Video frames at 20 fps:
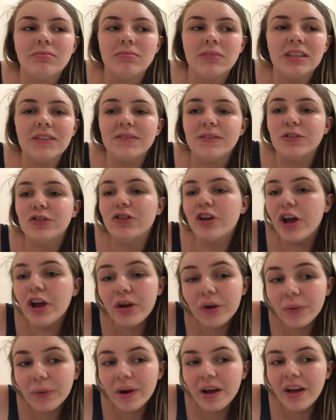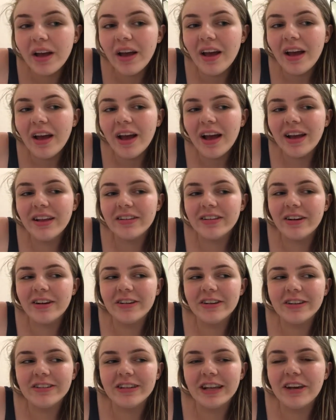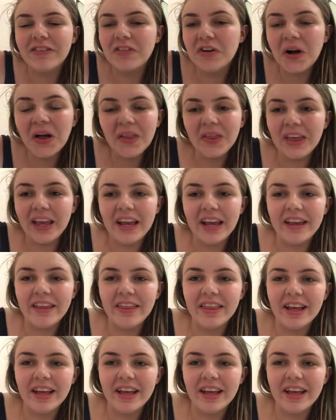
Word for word: even two, as long as I've got there,